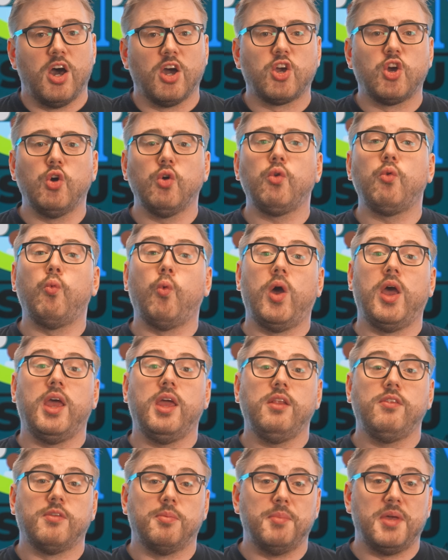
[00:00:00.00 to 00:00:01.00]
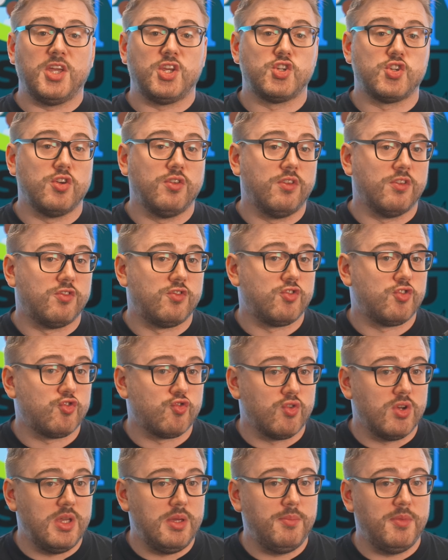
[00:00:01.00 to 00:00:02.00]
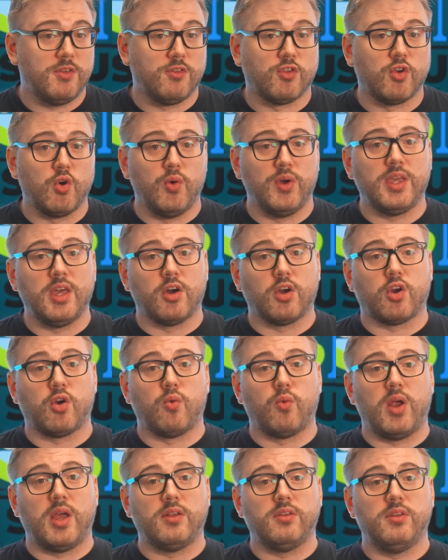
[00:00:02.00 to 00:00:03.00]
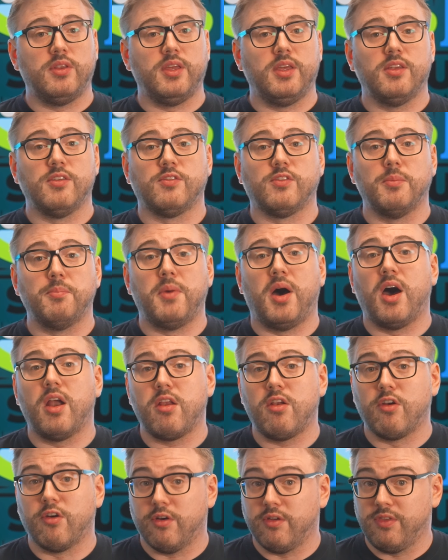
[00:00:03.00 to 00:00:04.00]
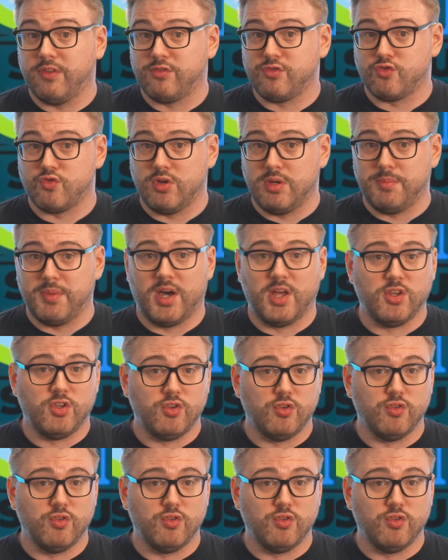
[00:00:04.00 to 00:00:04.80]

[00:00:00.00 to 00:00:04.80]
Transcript: A good way to make sure the stream is going out correctly is to monitor the stream on